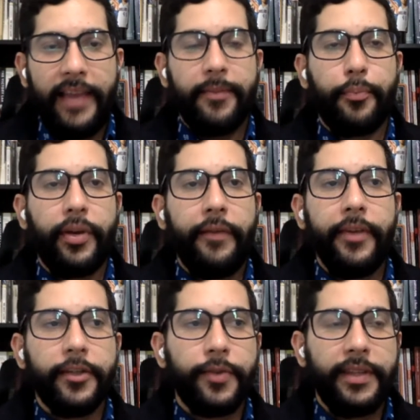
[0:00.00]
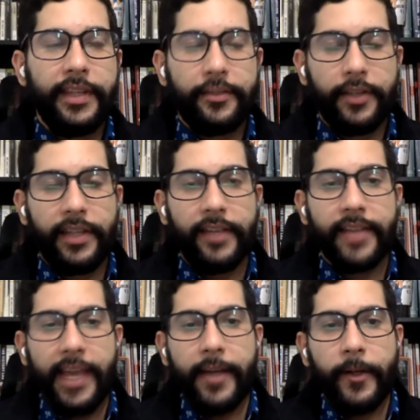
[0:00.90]
in previous redistricting
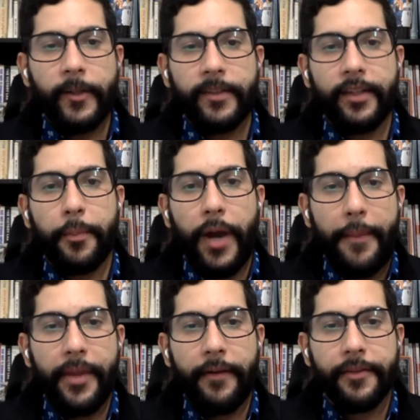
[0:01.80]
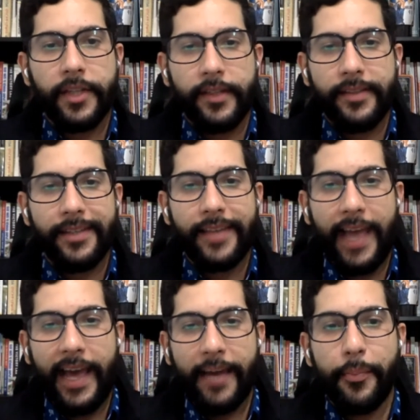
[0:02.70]
cycles, the Department of Justice
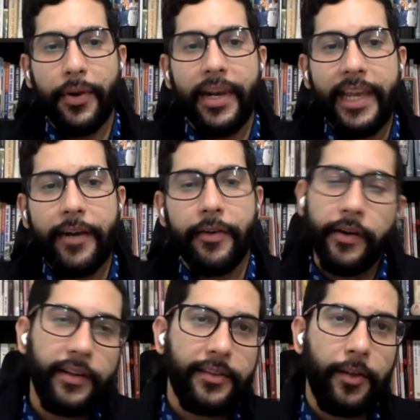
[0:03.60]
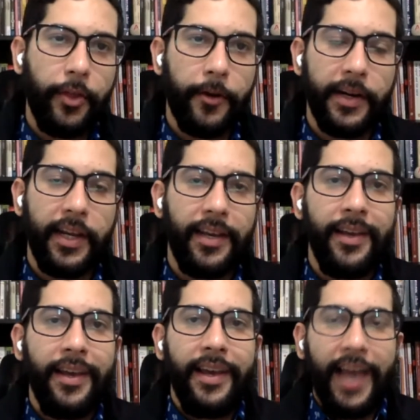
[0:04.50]
had plea clearance authority.
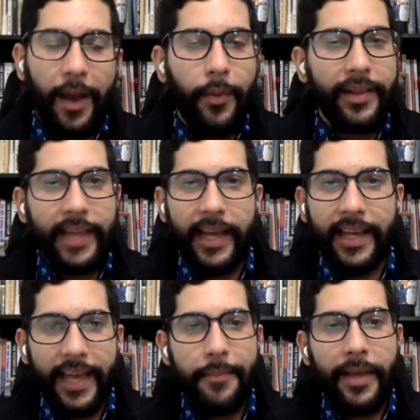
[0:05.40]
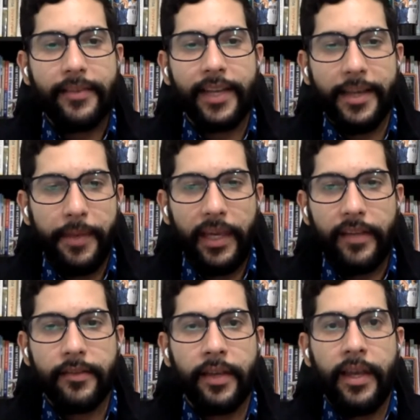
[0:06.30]
And what that again basically
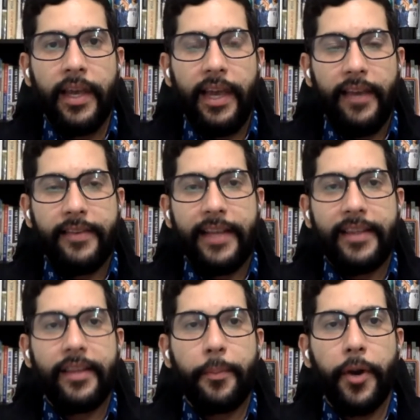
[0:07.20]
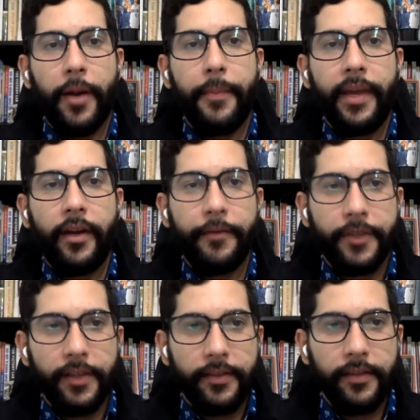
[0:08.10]
means is that the Department
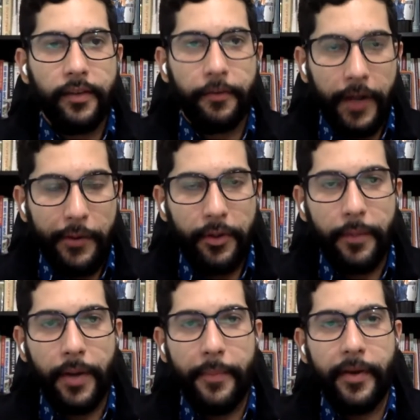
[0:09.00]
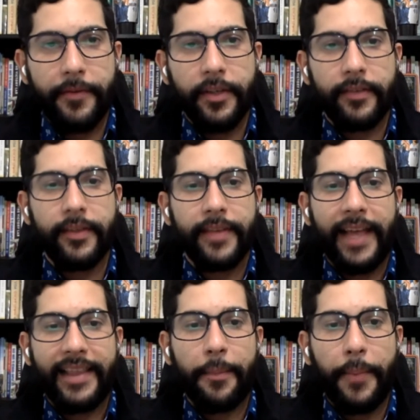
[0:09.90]
of Justice, the federal Department of Justice,
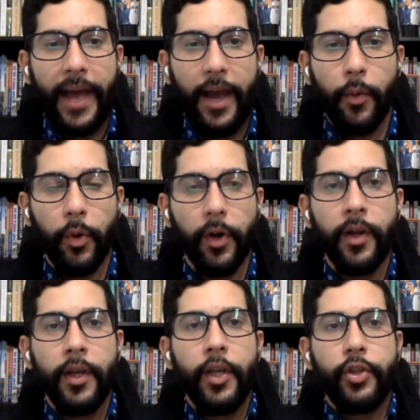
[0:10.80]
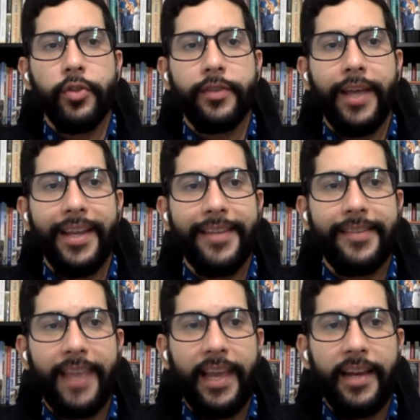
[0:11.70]
had the power to tell a
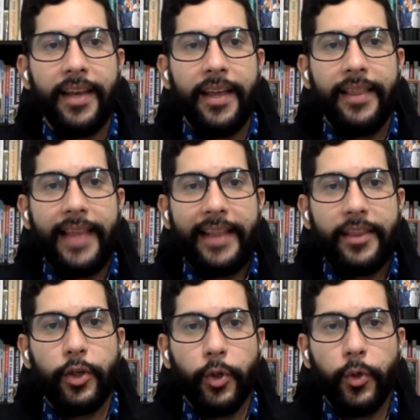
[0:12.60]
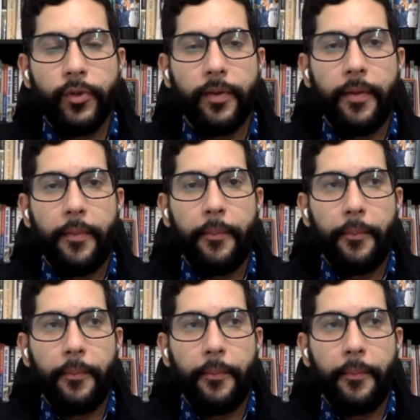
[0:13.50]
state that those